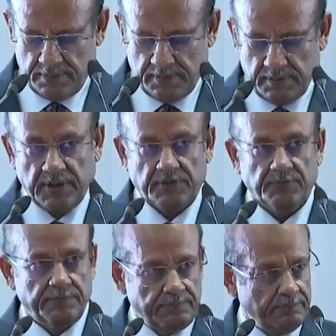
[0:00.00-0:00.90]
has
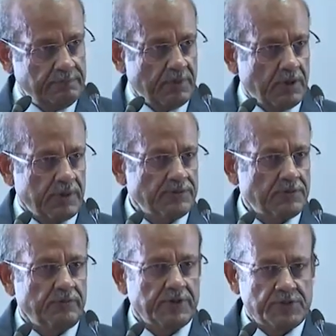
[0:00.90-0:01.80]
brought us
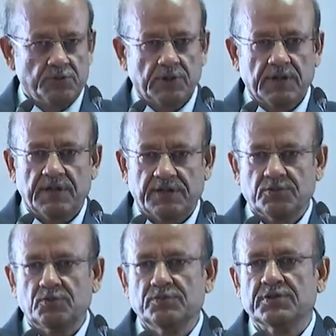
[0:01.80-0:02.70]
to virtual
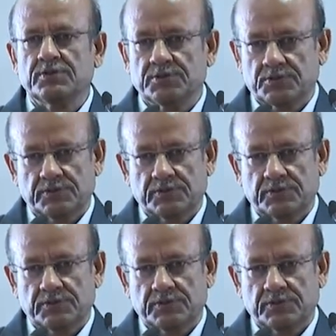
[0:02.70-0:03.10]
classrooms also.